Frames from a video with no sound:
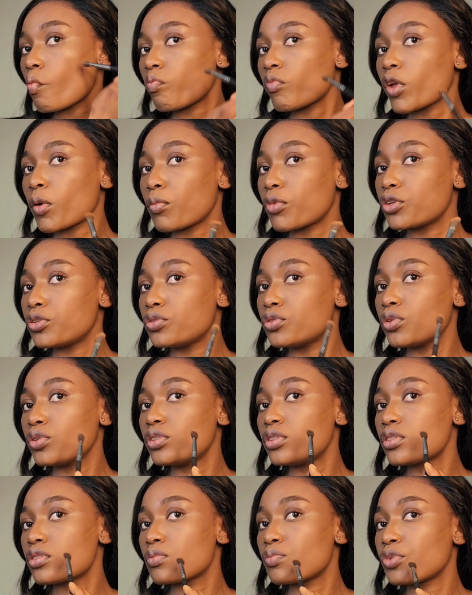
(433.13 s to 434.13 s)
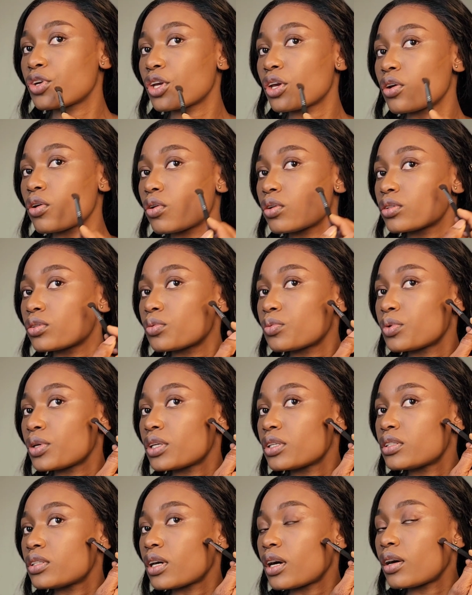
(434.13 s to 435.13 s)
But you don't need to bring it all the way
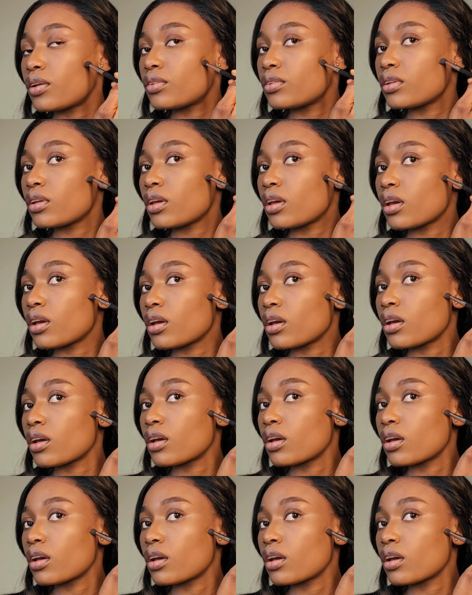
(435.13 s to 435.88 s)
down here.